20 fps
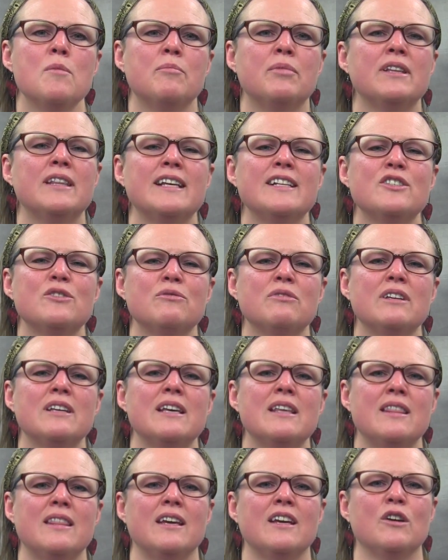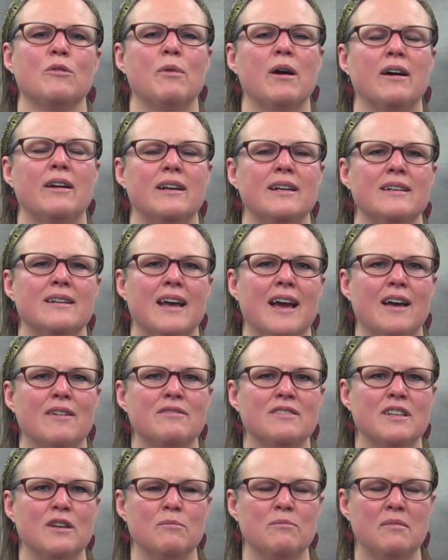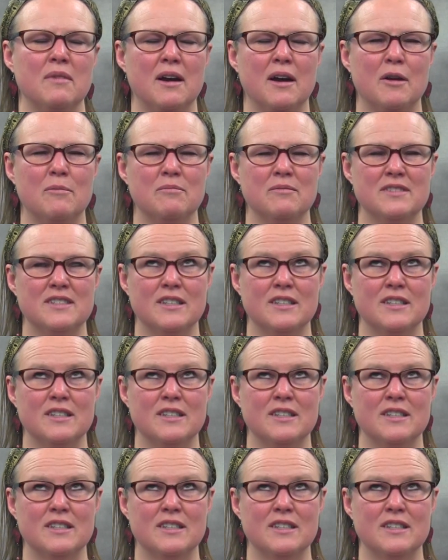But let's really think about it. Have some um,